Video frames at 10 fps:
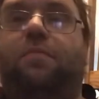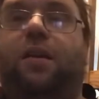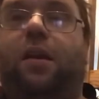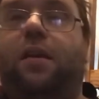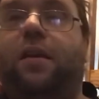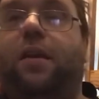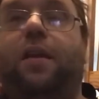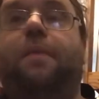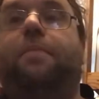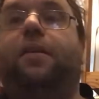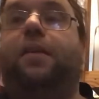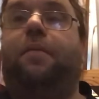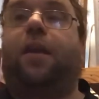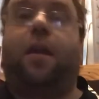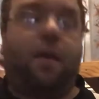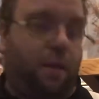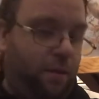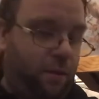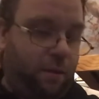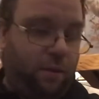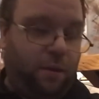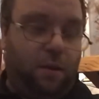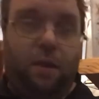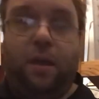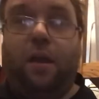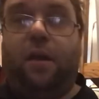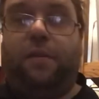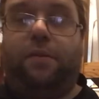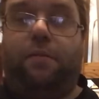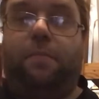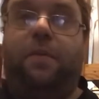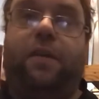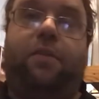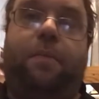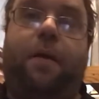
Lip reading: mechanic in Pandemic. So next up,